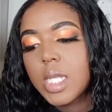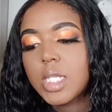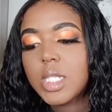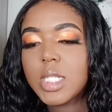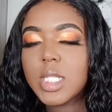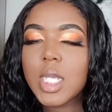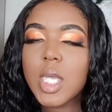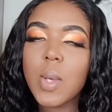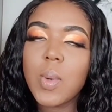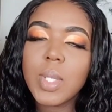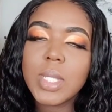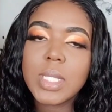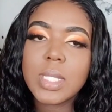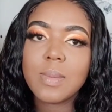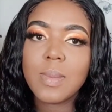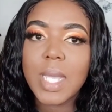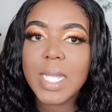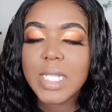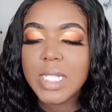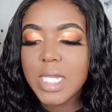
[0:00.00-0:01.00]
just go onto
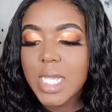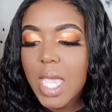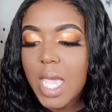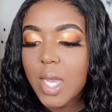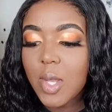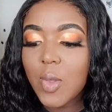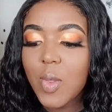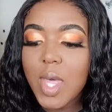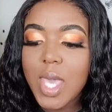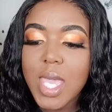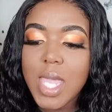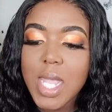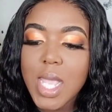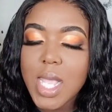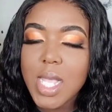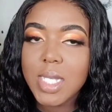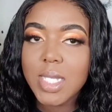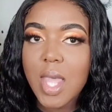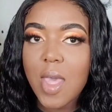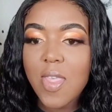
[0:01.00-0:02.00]
my channel. It
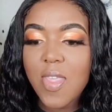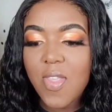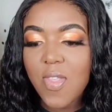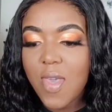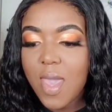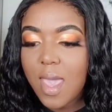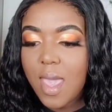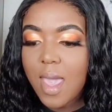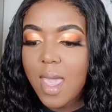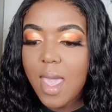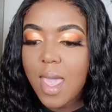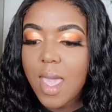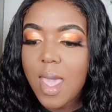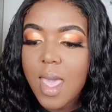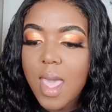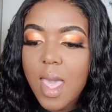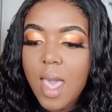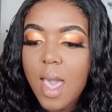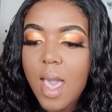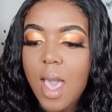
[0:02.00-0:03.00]
is there.
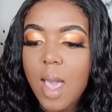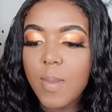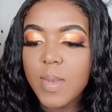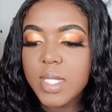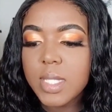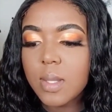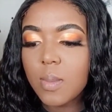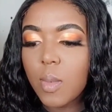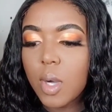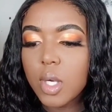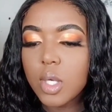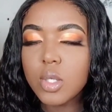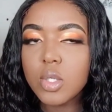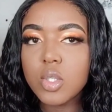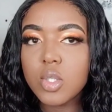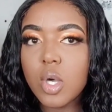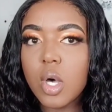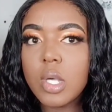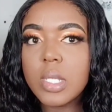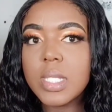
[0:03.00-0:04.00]
It's the Modern
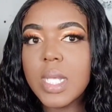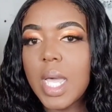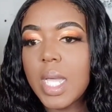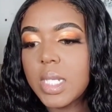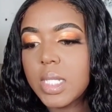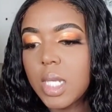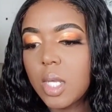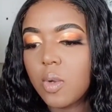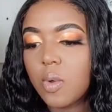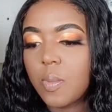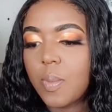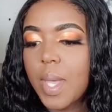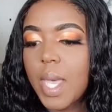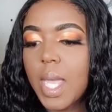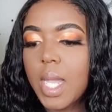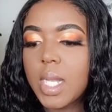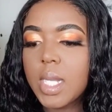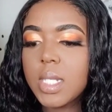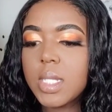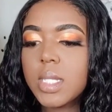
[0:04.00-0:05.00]
Dolls eyeshadow
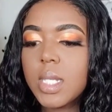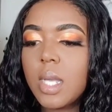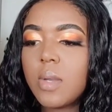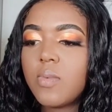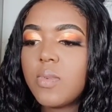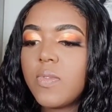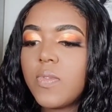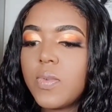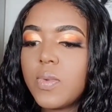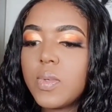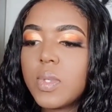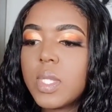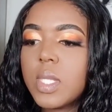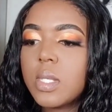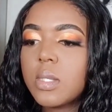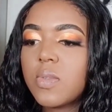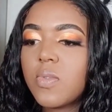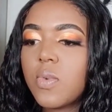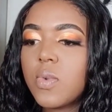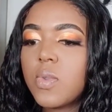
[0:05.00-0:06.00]
palette. I reviewed
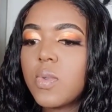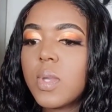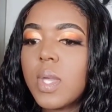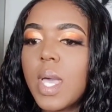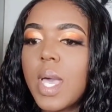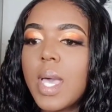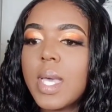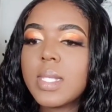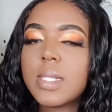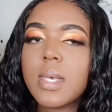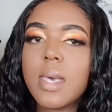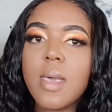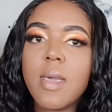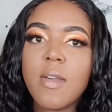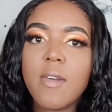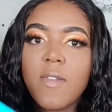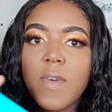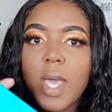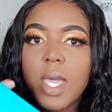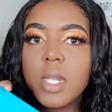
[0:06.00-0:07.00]
this for you guys
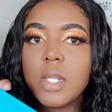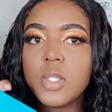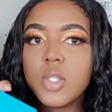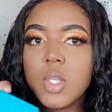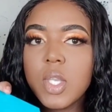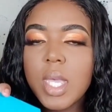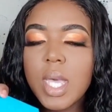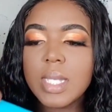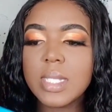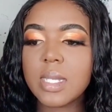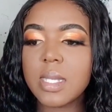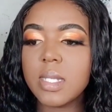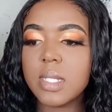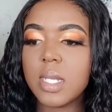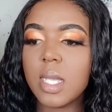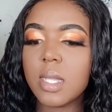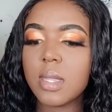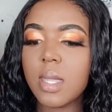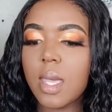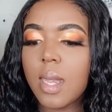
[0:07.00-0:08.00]
finally, so you guys can
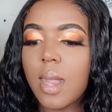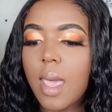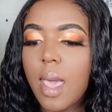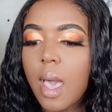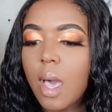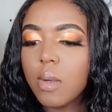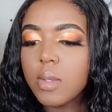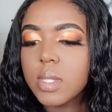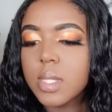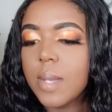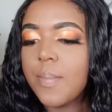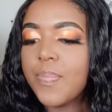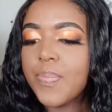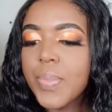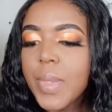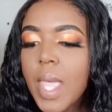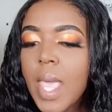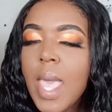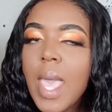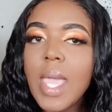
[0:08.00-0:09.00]
check that out.
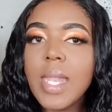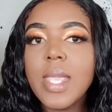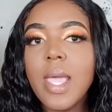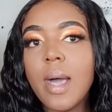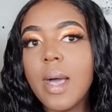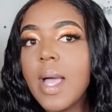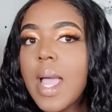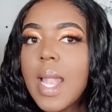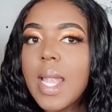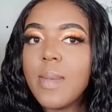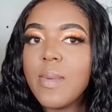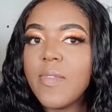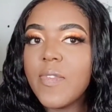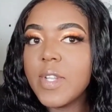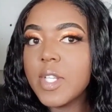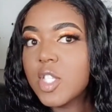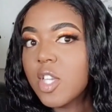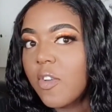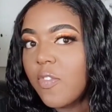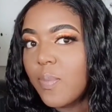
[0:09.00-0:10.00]
And yeah, let me
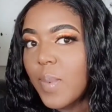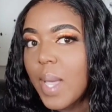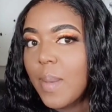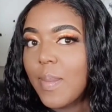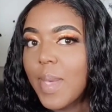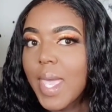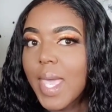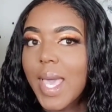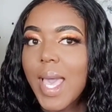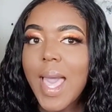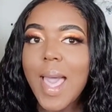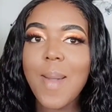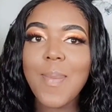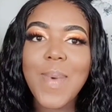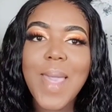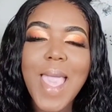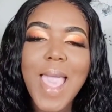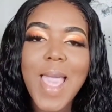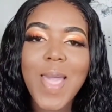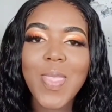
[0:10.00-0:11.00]
finish off my makeup
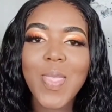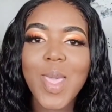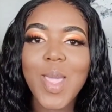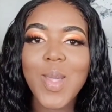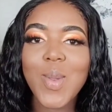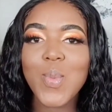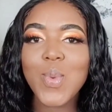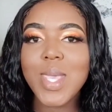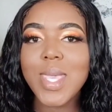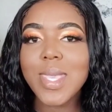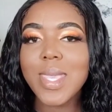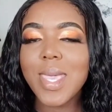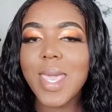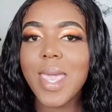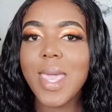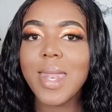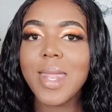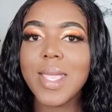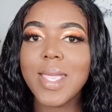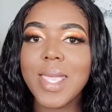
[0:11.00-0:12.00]
and then we
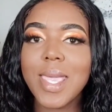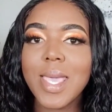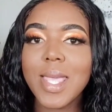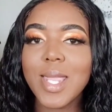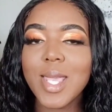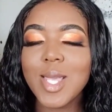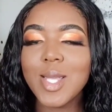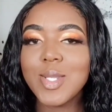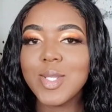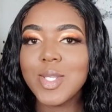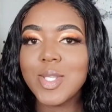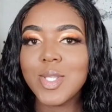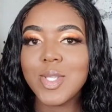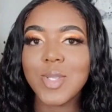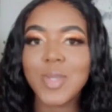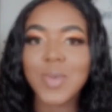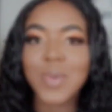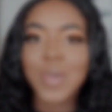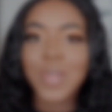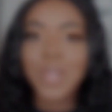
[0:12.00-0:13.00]
can get into